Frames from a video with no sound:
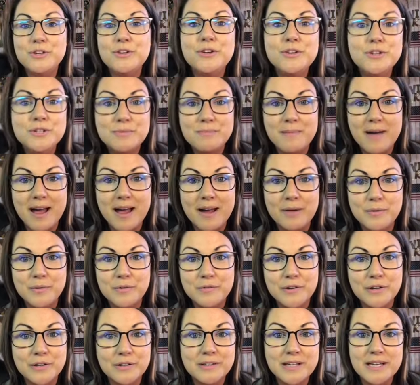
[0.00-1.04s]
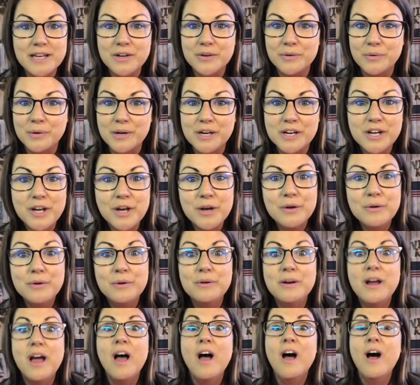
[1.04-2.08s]
use my referral link or
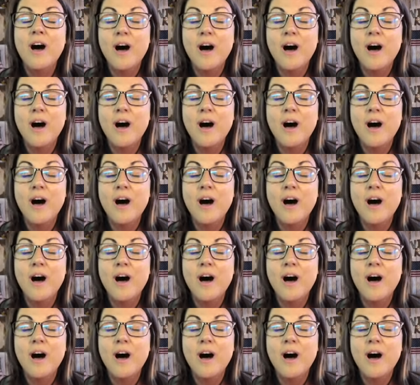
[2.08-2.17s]
code,